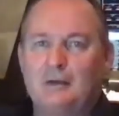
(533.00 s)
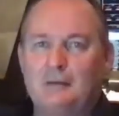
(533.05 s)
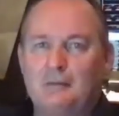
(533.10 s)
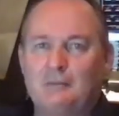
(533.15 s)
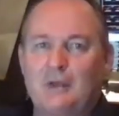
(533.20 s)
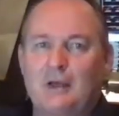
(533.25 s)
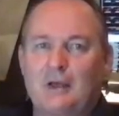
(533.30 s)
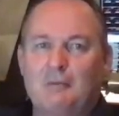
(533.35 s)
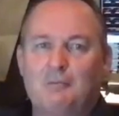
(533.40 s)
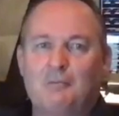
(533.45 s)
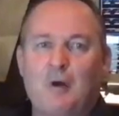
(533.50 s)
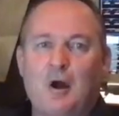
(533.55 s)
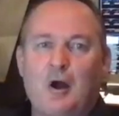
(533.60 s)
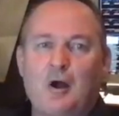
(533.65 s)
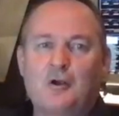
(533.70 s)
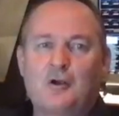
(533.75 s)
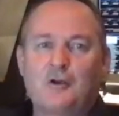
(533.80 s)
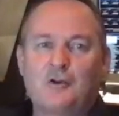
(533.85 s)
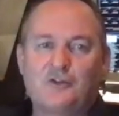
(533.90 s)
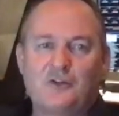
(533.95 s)

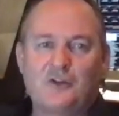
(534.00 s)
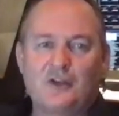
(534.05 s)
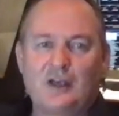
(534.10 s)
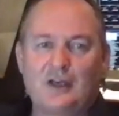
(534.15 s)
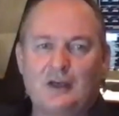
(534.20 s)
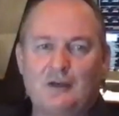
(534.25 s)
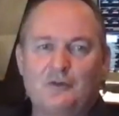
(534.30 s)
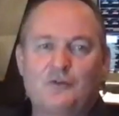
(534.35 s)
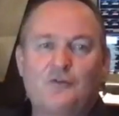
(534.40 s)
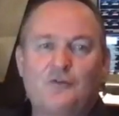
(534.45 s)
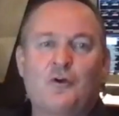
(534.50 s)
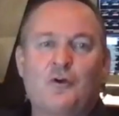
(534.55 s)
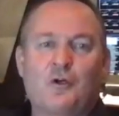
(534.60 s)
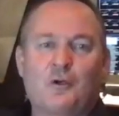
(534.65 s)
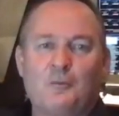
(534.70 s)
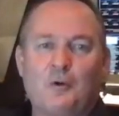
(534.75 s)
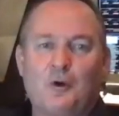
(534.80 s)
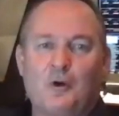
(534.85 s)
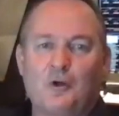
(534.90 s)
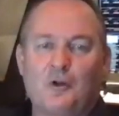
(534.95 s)
market
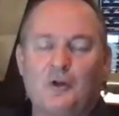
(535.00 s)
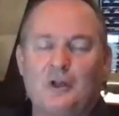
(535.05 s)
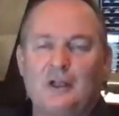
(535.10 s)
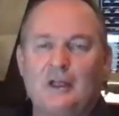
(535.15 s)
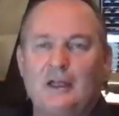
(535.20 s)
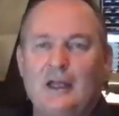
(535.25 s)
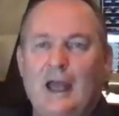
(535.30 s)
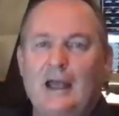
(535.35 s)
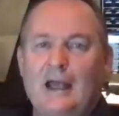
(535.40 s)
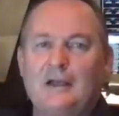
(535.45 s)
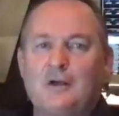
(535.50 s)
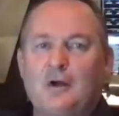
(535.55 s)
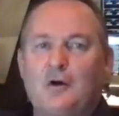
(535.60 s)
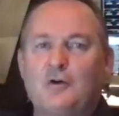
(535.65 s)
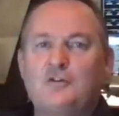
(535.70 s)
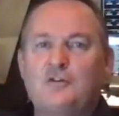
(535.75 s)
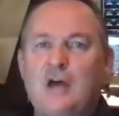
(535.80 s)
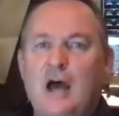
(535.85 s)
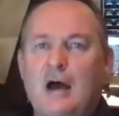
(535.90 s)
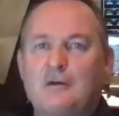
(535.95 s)
turmoil and go
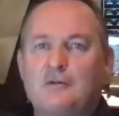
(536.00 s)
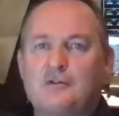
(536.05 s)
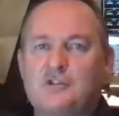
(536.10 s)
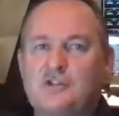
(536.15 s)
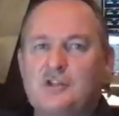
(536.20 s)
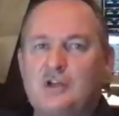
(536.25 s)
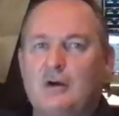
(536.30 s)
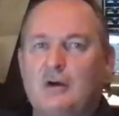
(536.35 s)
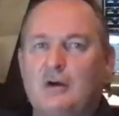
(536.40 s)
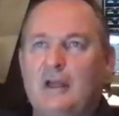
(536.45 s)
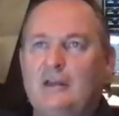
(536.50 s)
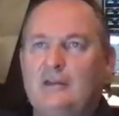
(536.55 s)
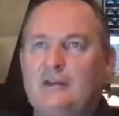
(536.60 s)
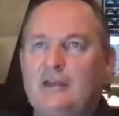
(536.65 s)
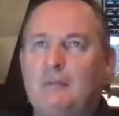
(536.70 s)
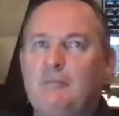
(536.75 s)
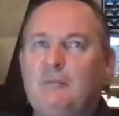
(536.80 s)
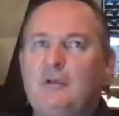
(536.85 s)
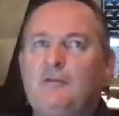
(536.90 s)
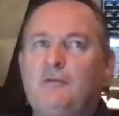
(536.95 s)
down. So it
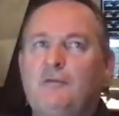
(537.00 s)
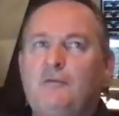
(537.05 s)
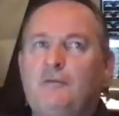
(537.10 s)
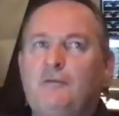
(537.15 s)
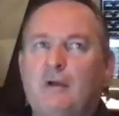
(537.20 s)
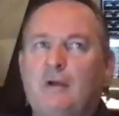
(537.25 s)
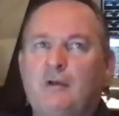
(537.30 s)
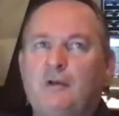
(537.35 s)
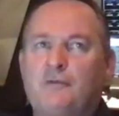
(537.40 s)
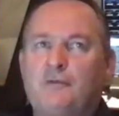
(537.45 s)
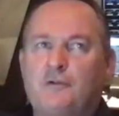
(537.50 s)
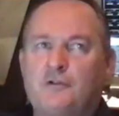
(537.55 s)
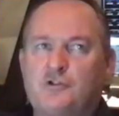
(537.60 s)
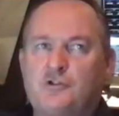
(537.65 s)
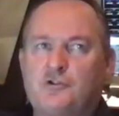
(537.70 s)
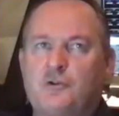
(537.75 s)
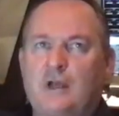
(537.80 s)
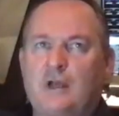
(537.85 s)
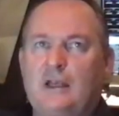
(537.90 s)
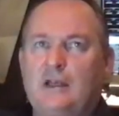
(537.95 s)
can be very
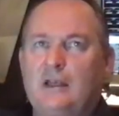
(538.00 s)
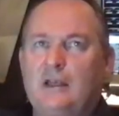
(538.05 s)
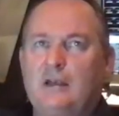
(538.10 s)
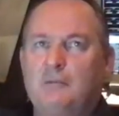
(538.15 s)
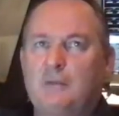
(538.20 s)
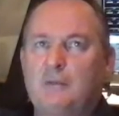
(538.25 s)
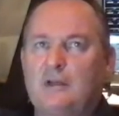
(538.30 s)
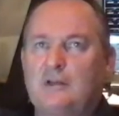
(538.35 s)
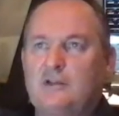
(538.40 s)
frustrating. But